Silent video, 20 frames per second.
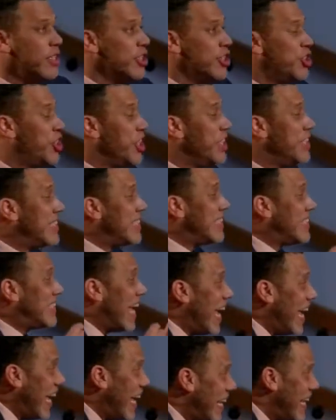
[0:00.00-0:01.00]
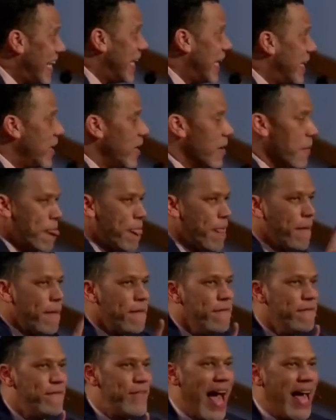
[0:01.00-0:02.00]
She stated
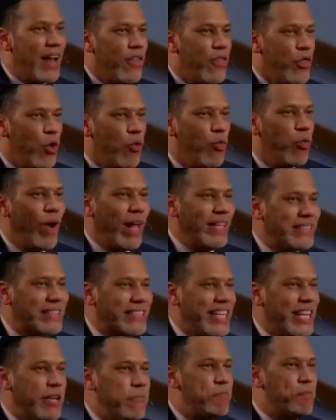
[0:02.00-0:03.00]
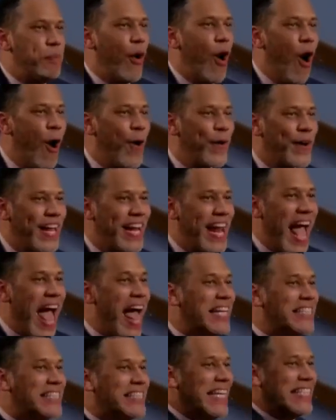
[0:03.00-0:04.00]
that the Red Sea parted
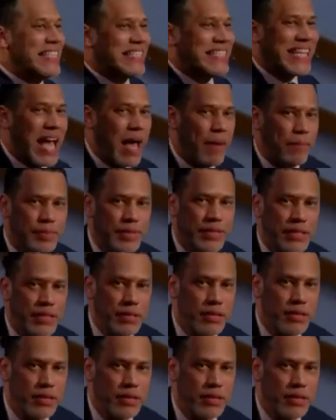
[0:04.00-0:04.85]
as they stepped.